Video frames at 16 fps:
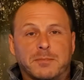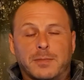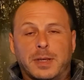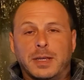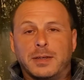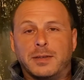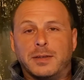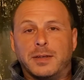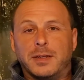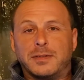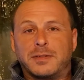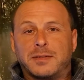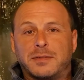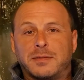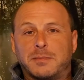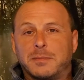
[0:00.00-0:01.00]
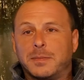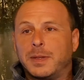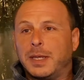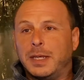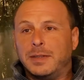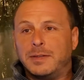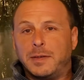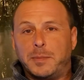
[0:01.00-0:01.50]
is
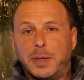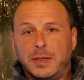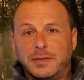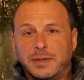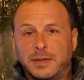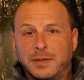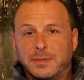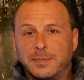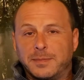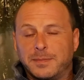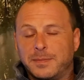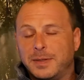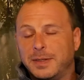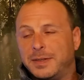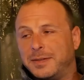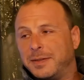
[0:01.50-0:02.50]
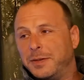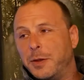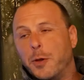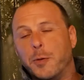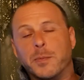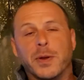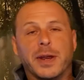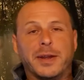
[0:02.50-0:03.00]
easy peasy. It's a no
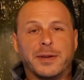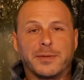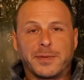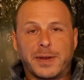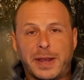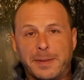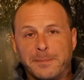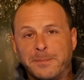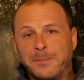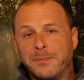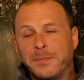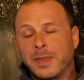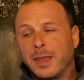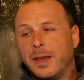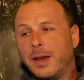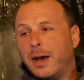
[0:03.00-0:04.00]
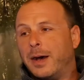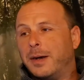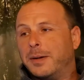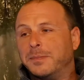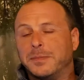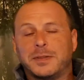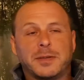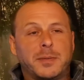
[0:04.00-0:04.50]
brainer, right?
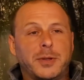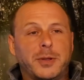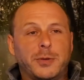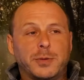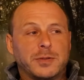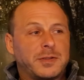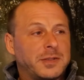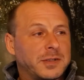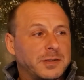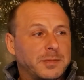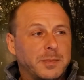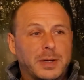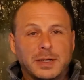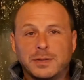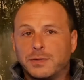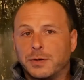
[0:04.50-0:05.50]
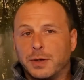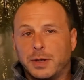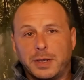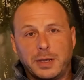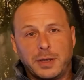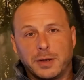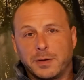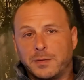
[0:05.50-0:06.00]
Somebody who has 6 months or a
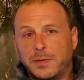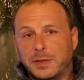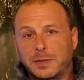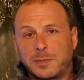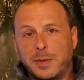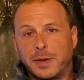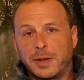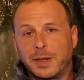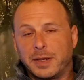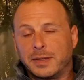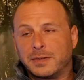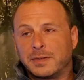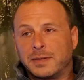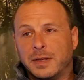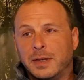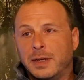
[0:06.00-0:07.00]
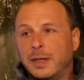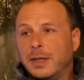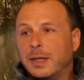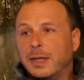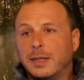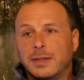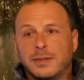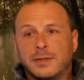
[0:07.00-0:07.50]
year of experience
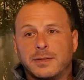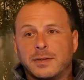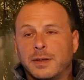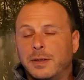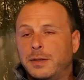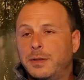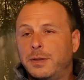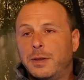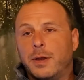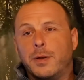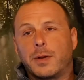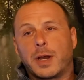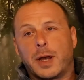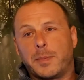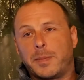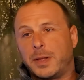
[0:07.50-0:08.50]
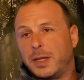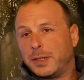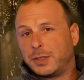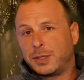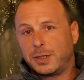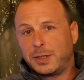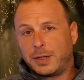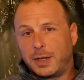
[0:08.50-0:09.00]
is no
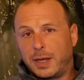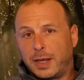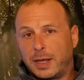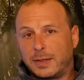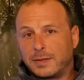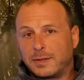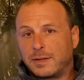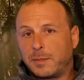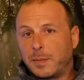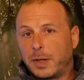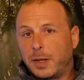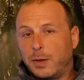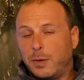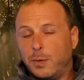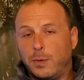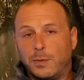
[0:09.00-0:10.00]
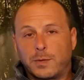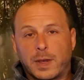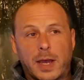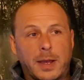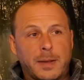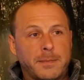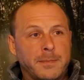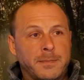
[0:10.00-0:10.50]
competition against somebody who's
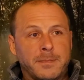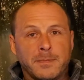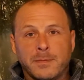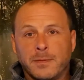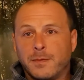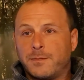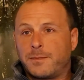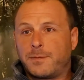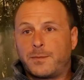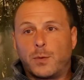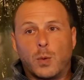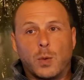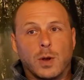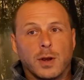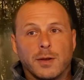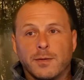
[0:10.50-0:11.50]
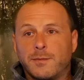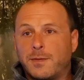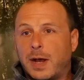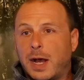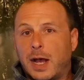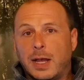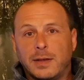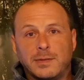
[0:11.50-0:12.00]
got 4,
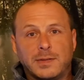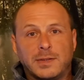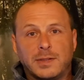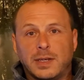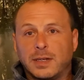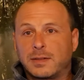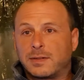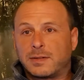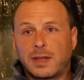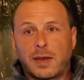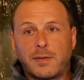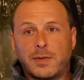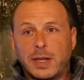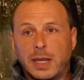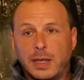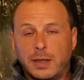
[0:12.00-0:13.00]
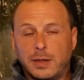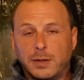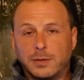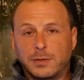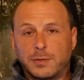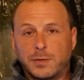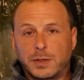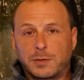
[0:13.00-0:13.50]
5, 6, 7, 8
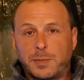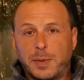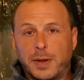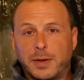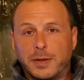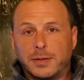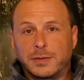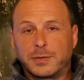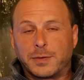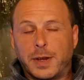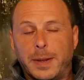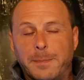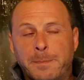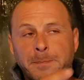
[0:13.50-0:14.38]
years of experience, right?